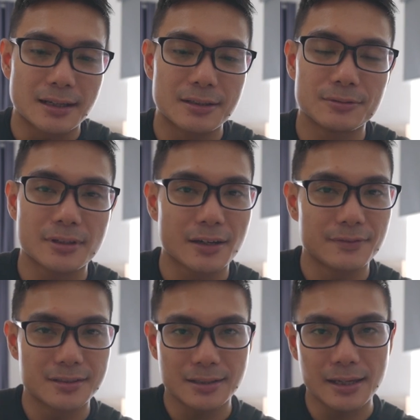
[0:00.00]
I don't have
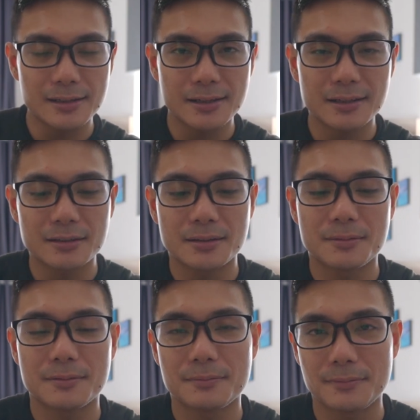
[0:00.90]
the scale yet.
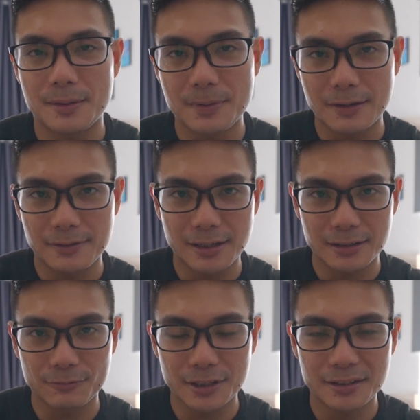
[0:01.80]
Maybe I will
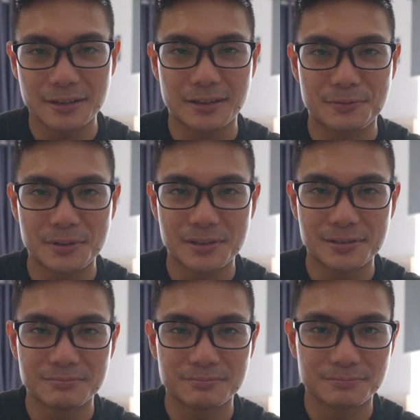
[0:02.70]
get one. I
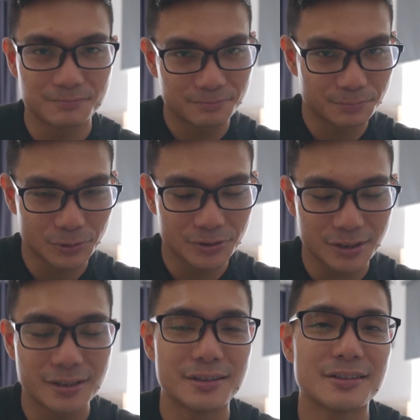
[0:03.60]
will post
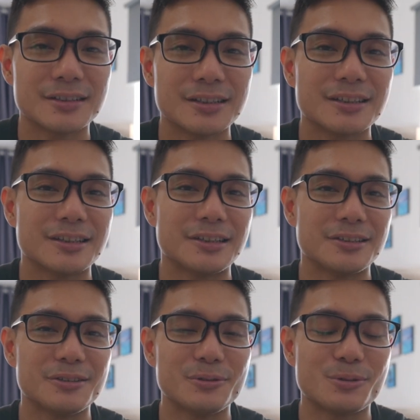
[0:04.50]
it here
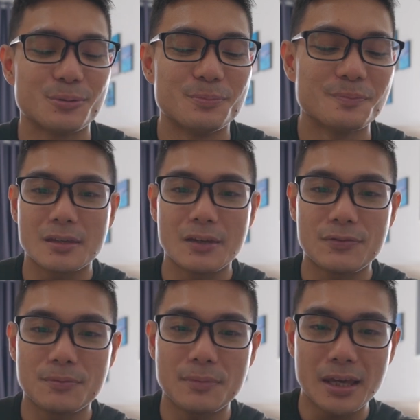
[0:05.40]
in YouTube. If
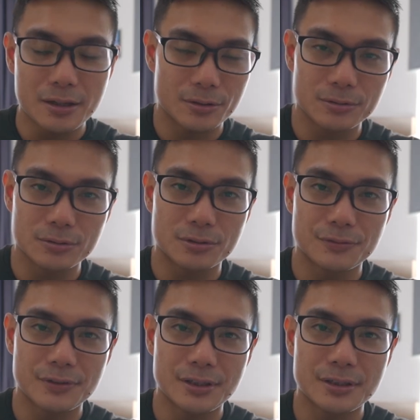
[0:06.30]
you make your own
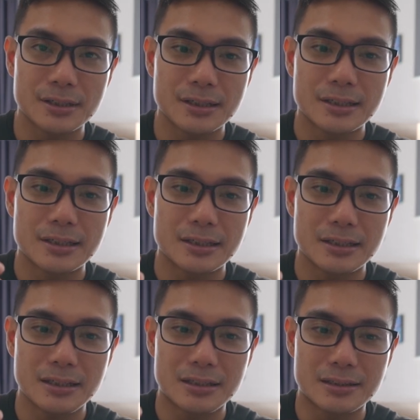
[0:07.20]
coffee,
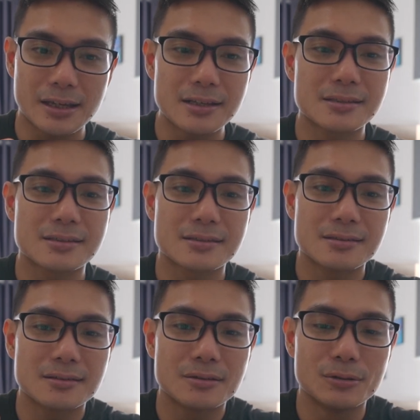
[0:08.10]
it tastes
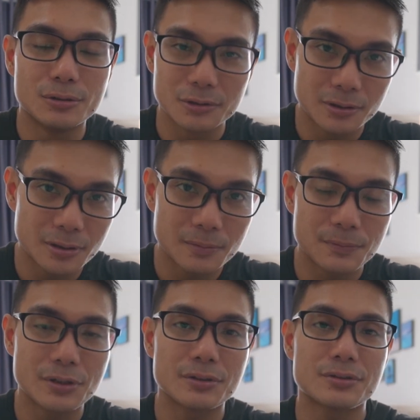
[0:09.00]
good
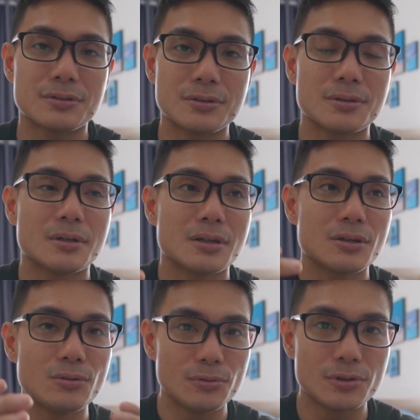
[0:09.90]
because
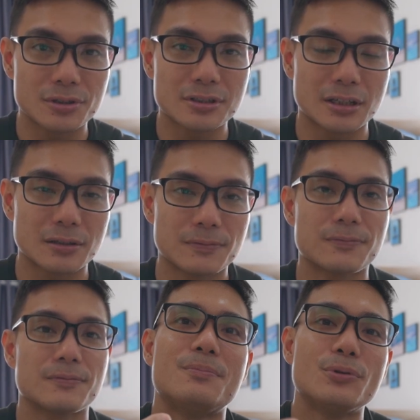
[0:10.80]
you
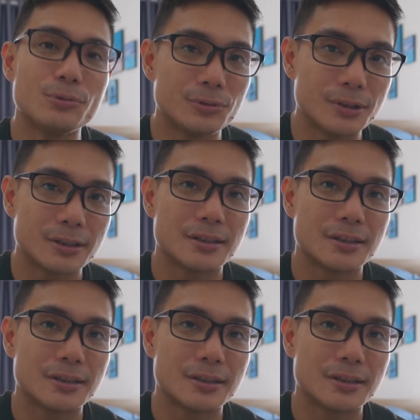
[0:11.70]
yourself brewed